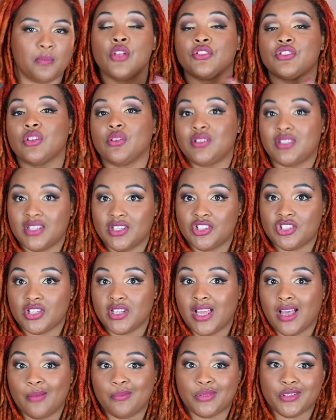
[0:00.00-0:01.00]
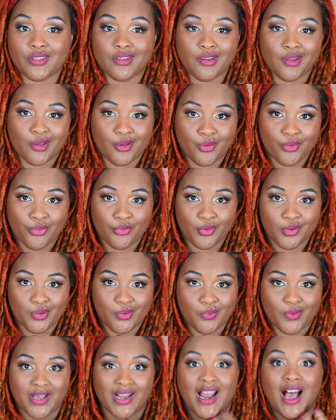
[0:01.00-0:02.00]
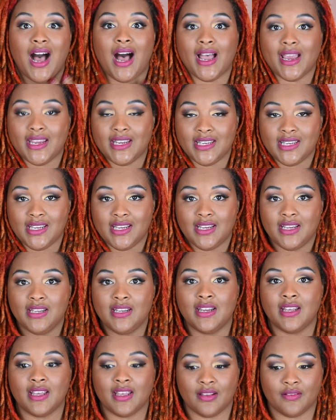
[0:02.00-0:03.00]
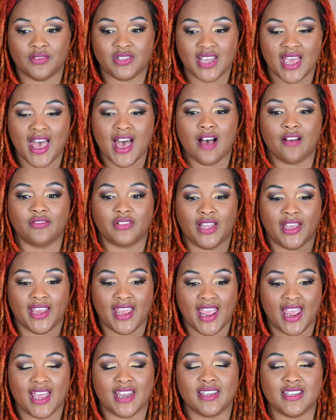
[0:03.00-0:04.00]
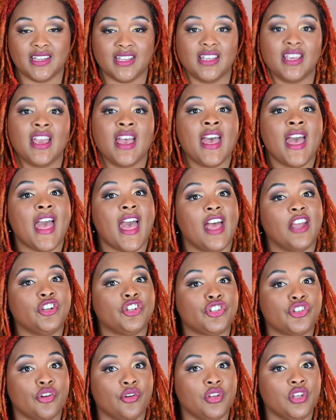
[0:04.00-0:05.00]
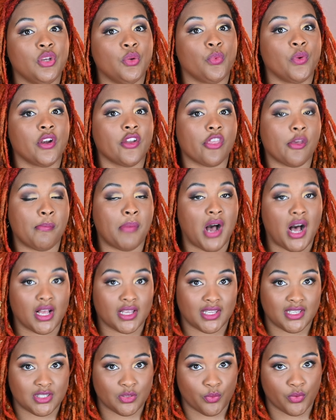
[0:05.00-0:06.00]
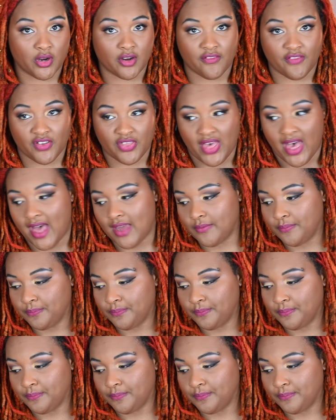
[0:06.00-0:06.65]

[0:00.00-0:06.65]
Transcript: So essentially, I'm just gonna go through what I need to have like handy and show you where the pockets work for that.